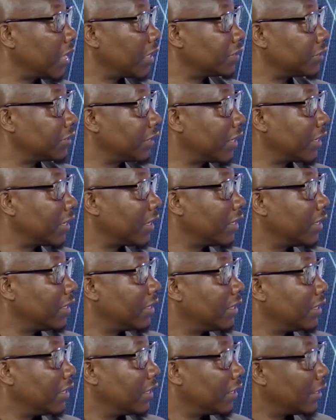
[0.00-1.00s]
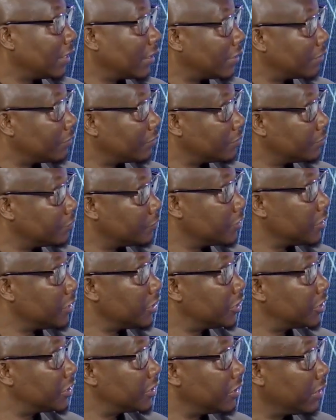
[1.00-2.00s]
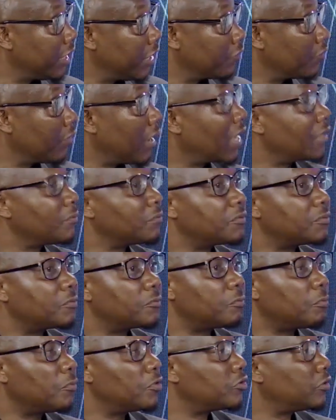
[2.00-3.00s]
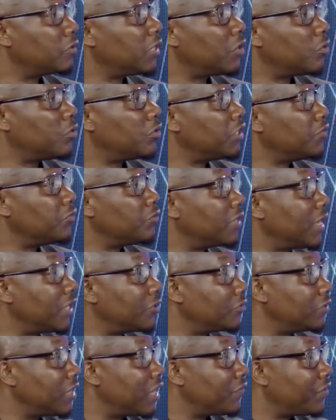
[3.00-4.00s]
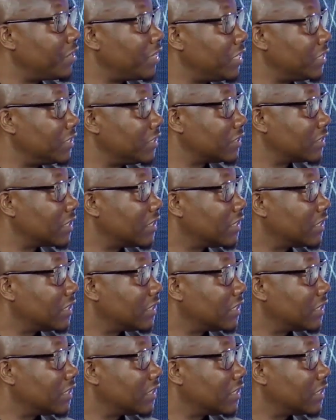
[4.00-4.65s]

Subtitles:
at their village level. And most of them couldn't even get to their villages.